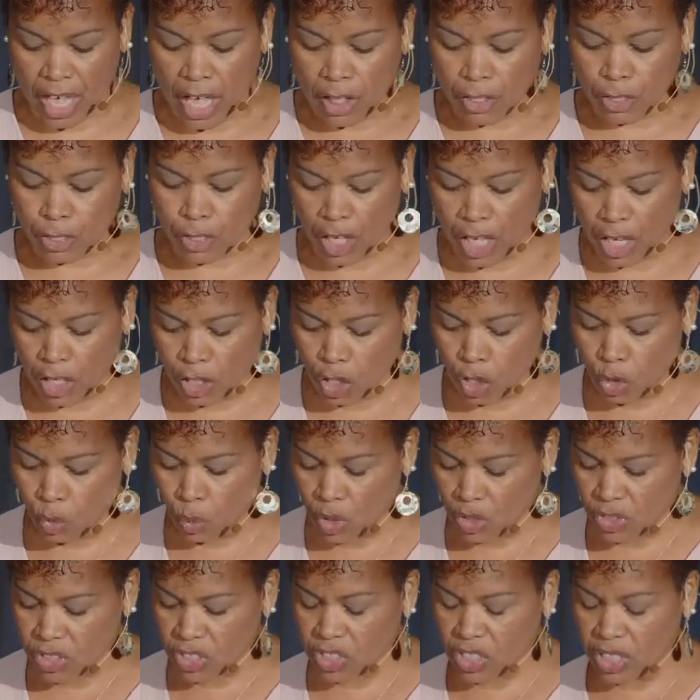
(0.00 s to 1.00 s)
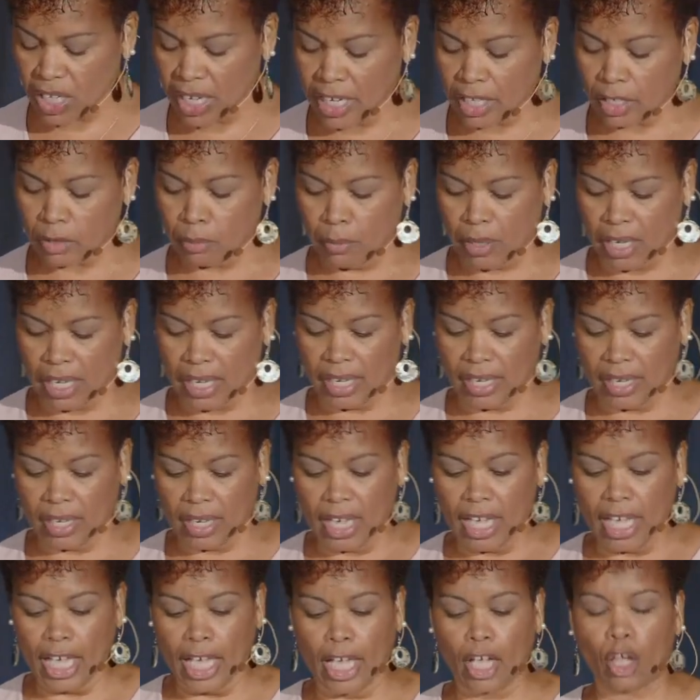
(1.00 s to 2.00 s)
Then you will seek
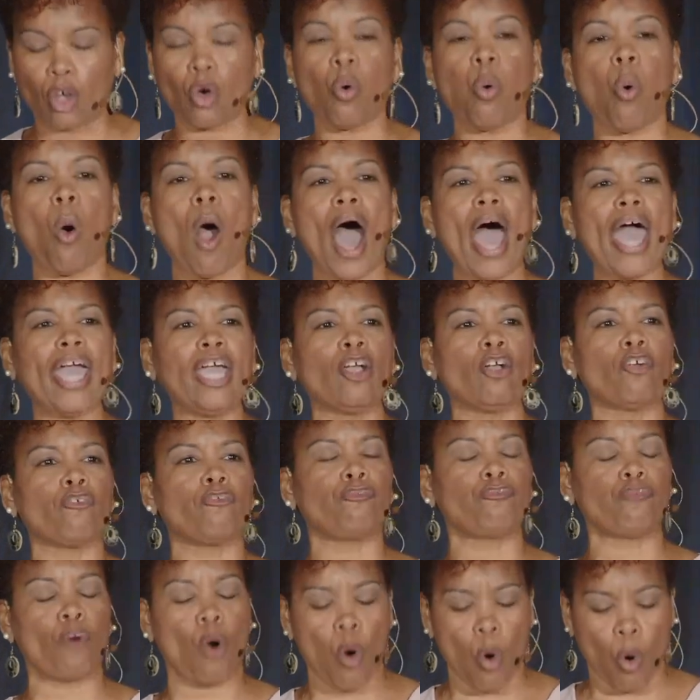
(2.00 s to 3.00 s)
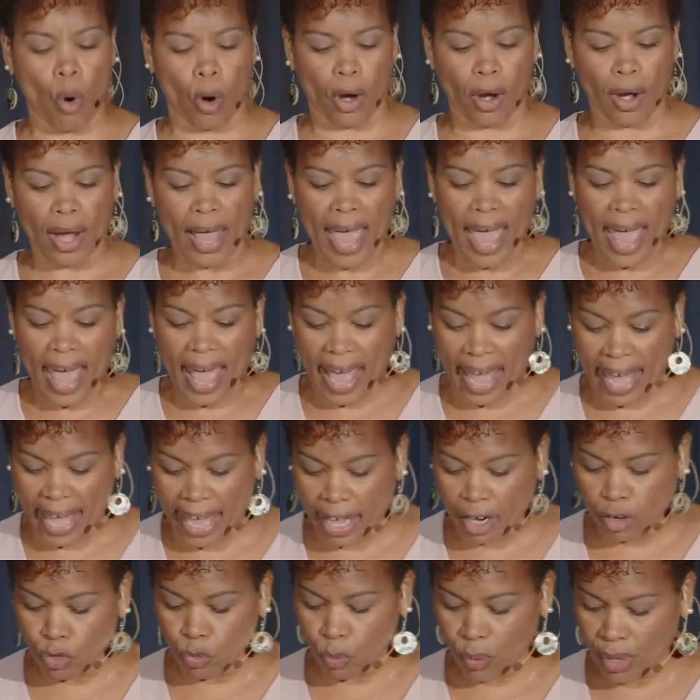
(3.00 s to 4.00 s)
me, inquire for,
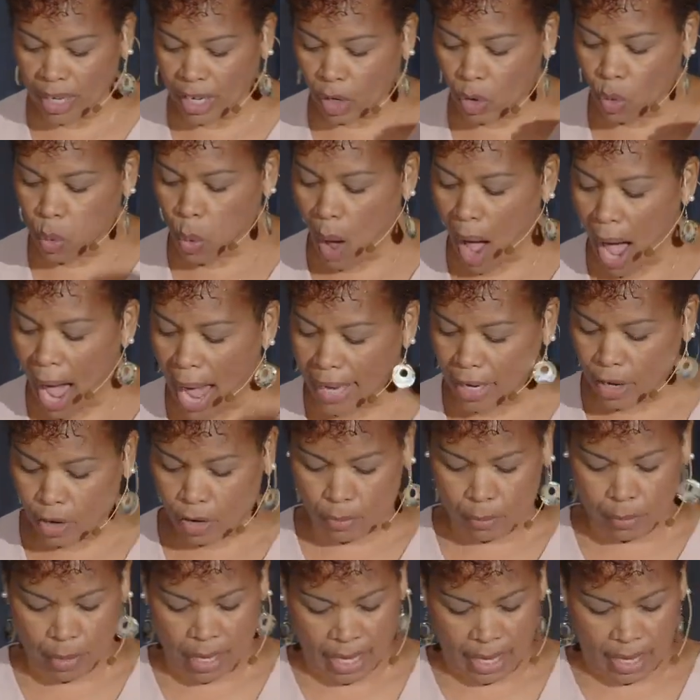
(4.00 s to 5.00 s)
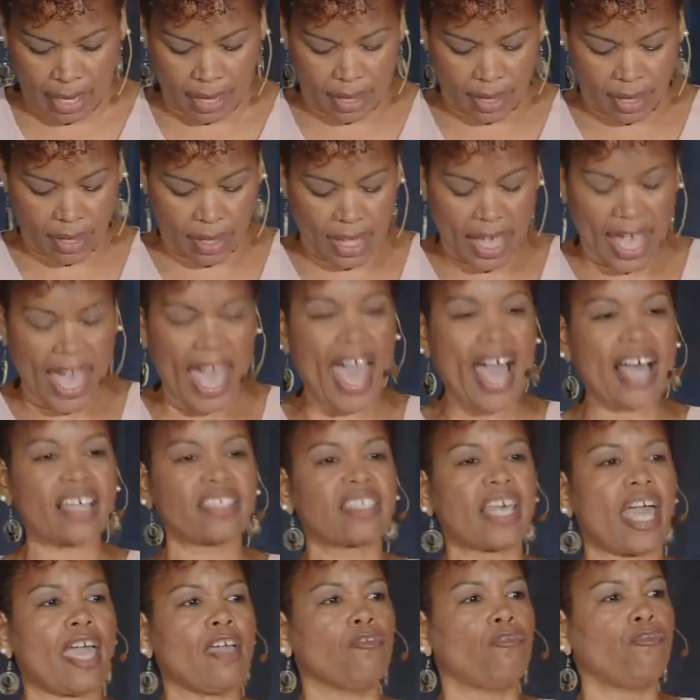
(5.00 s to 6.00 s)
and require me as
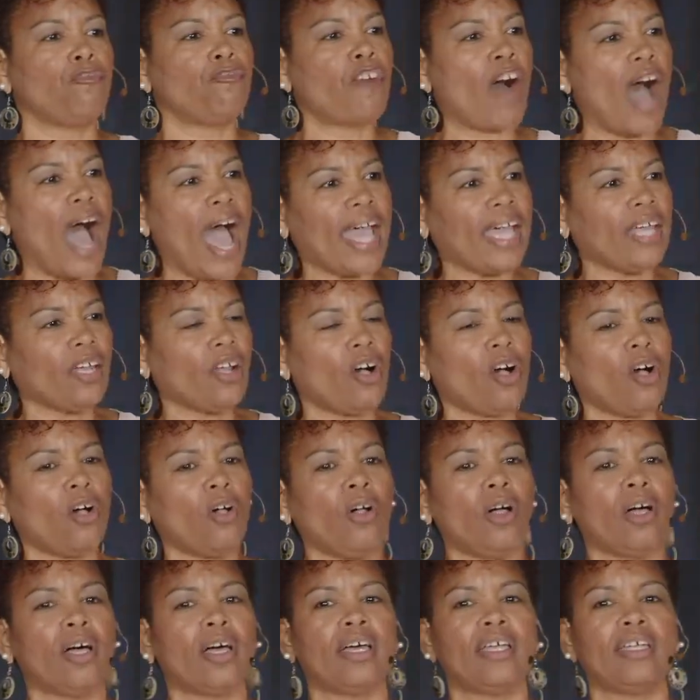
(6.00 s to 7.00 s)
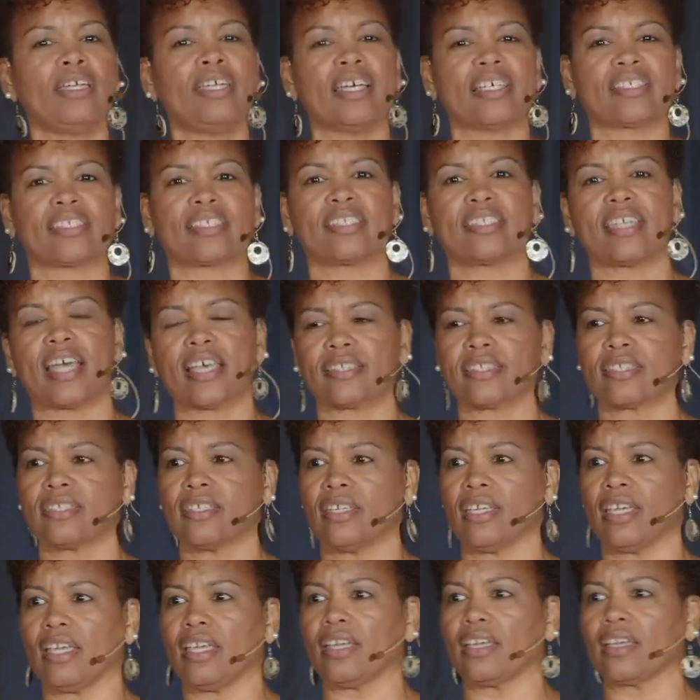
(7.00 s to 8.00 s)
vital
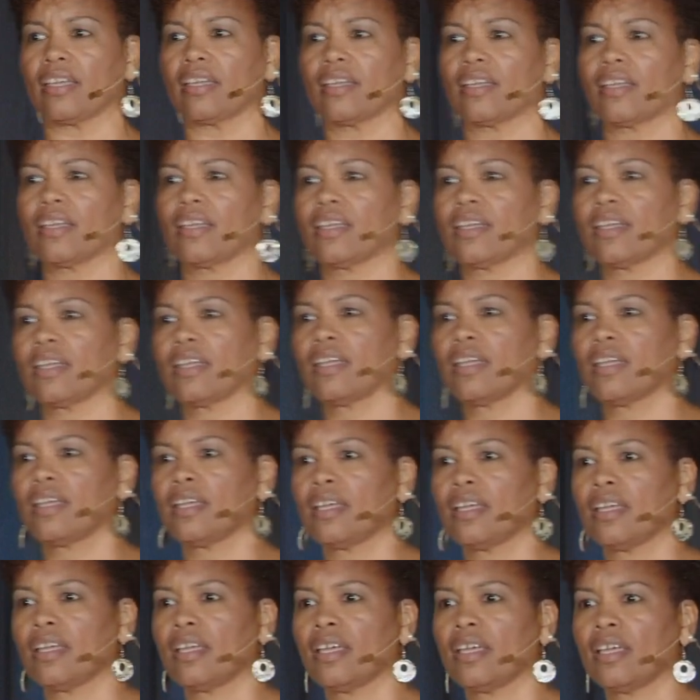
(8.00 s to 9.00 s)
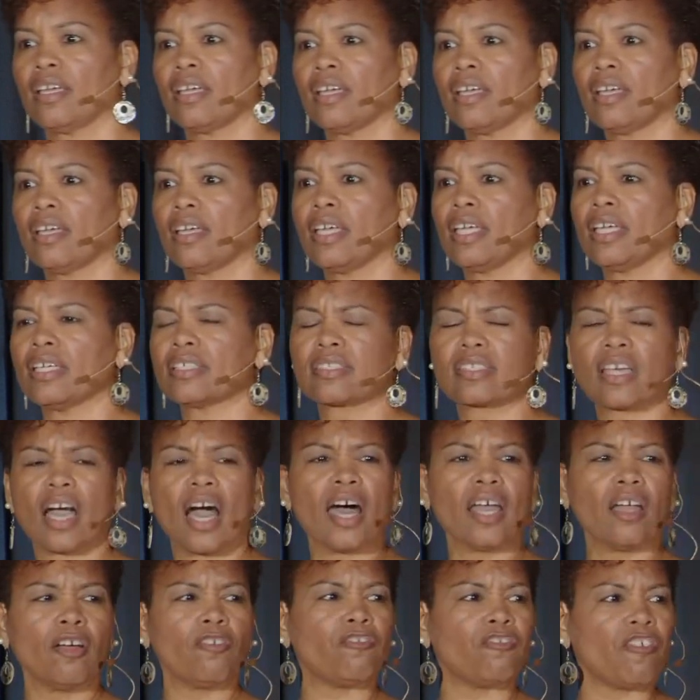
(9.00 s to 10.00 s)
necessity. Is
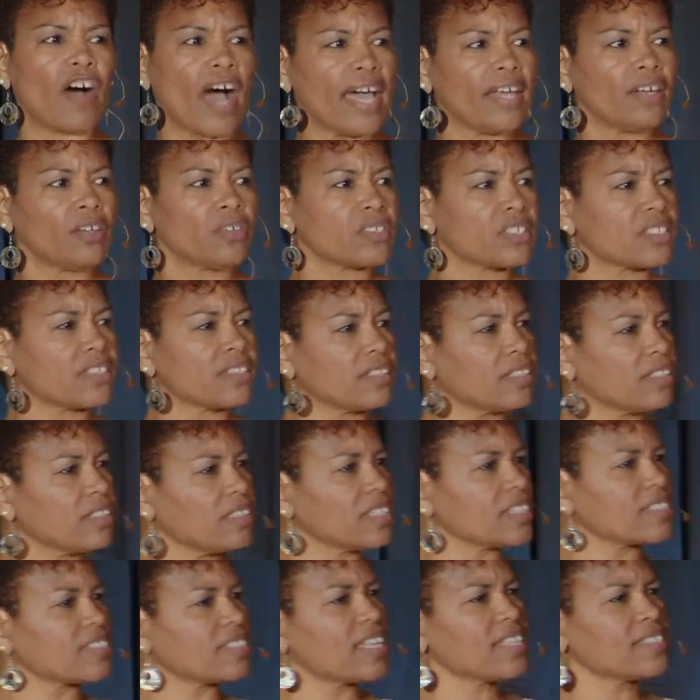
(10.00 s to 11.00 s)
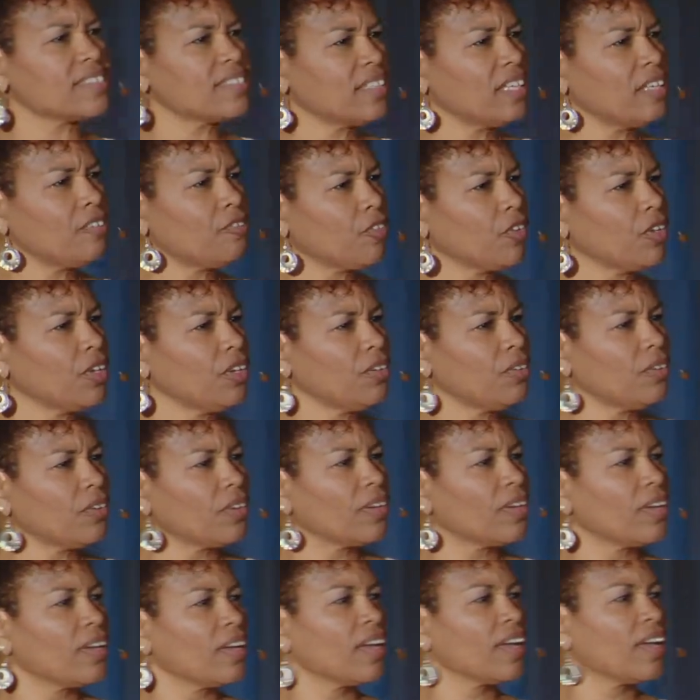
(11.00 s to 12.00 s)
God a vital necessity for you?
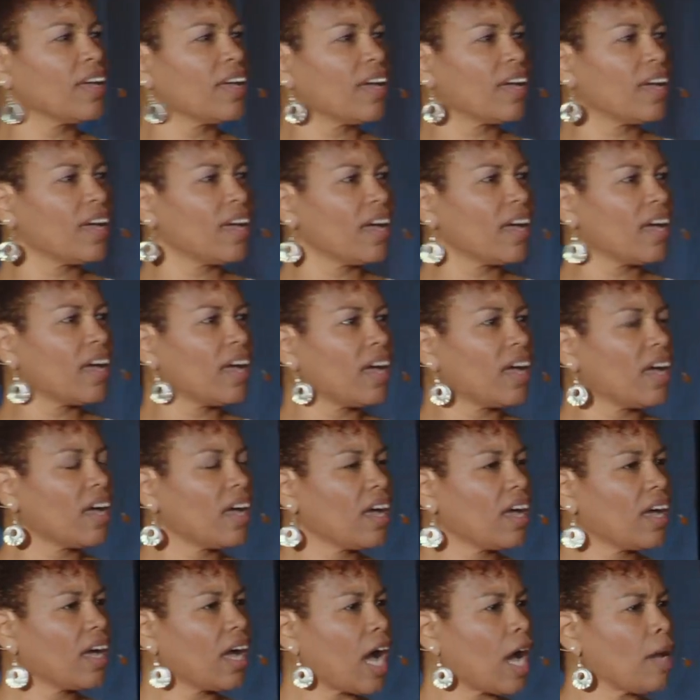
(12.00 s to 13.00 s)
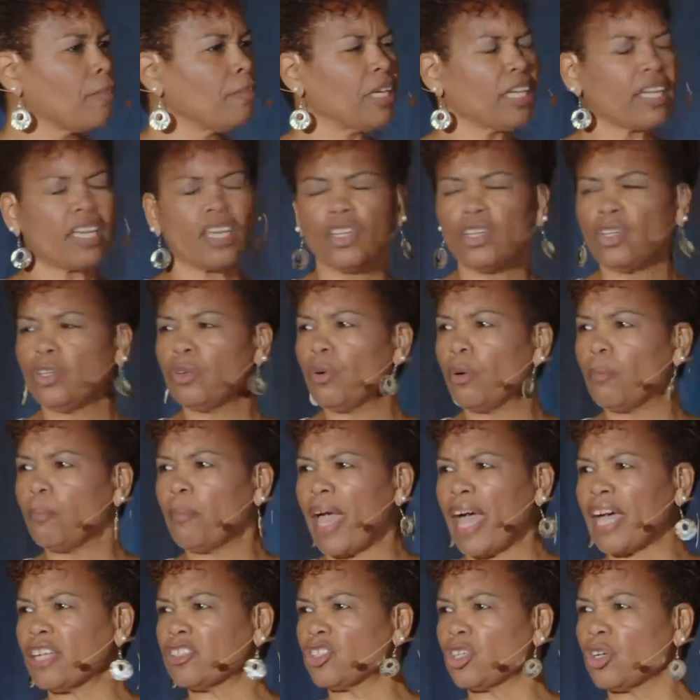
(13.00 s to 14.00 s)
I mean, can you
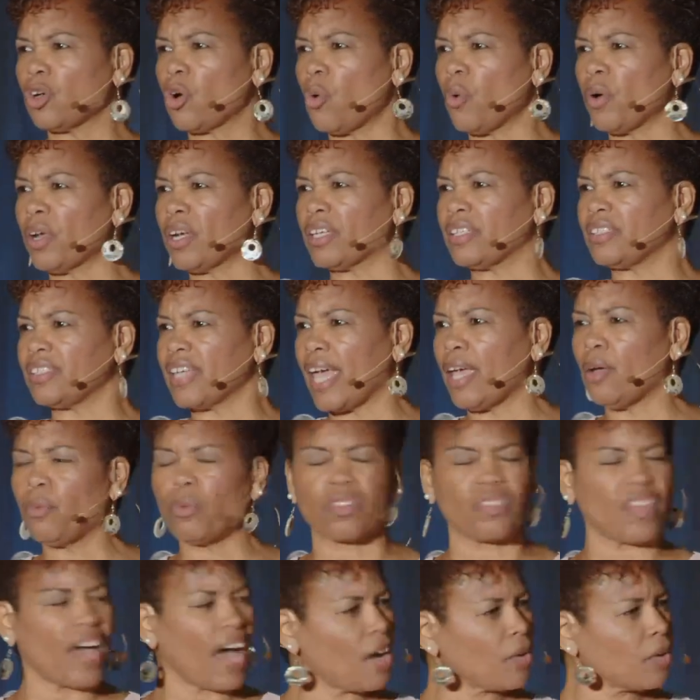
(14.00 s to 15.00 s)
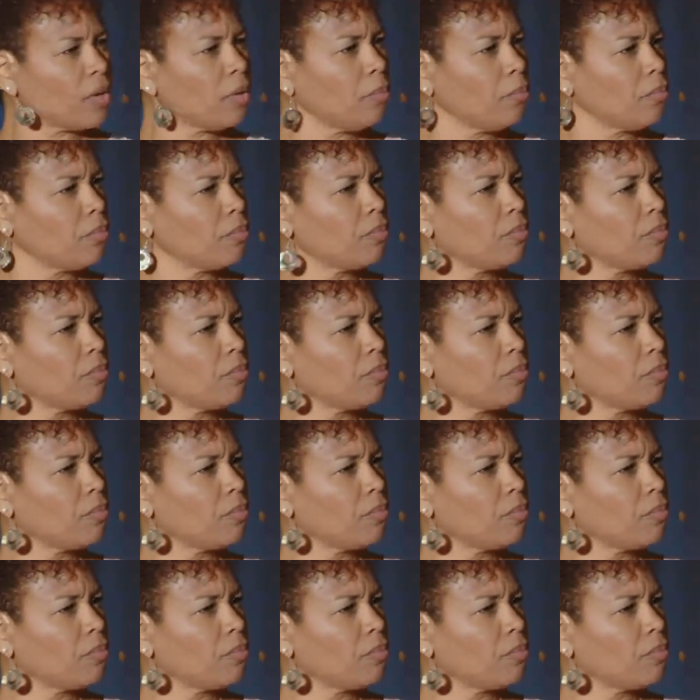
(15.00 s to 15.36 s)
imagine going a day without him?